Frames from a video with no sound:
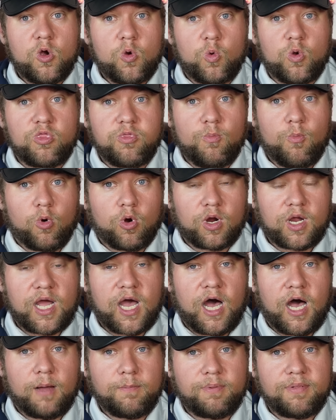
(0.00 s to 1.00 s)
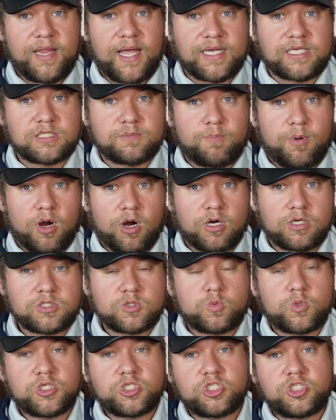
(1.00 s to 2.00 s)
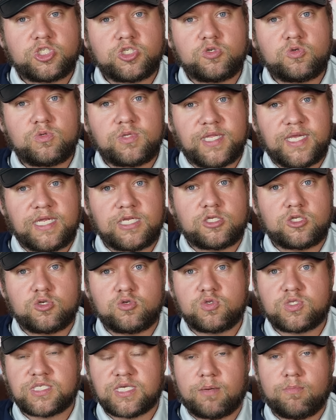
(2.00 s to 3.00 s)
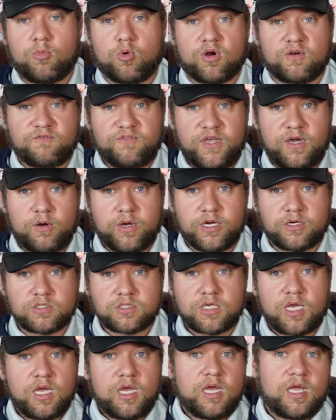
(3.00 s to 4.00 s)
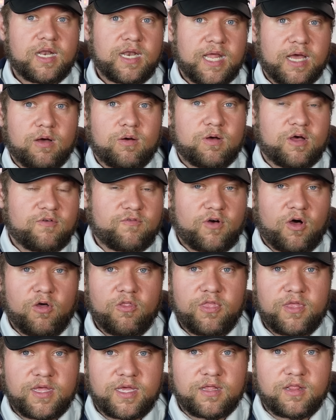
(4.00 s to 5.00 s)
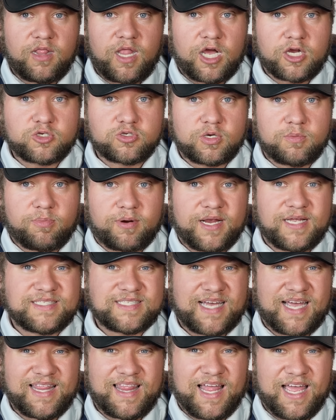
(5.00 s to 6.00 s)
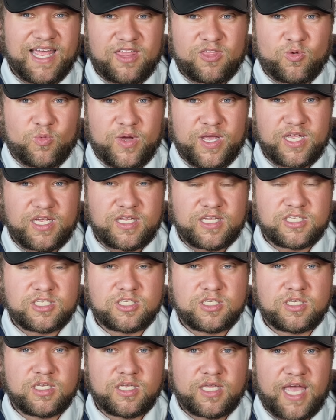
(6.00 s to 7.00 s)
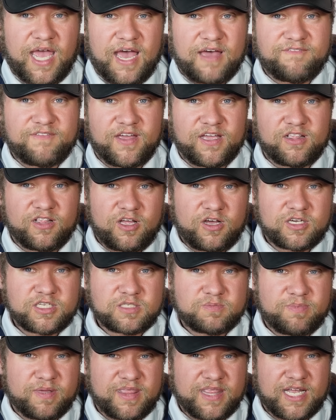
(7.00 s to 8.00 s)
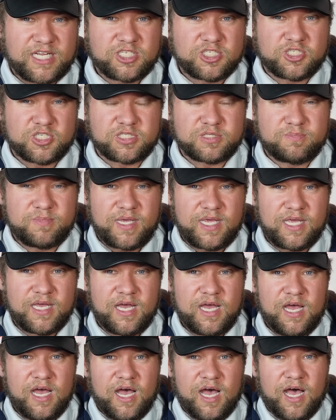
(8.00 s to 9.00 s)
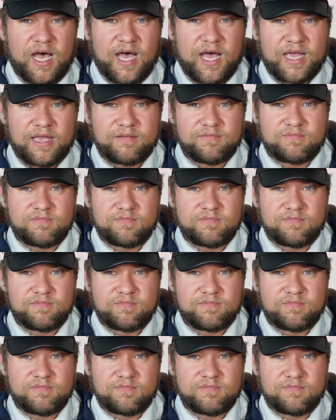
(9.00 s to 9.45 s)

with more complex parts, which do lead to some more failures. Now, of all the luxury brands, I like the way Cafe looks, but that's just me. I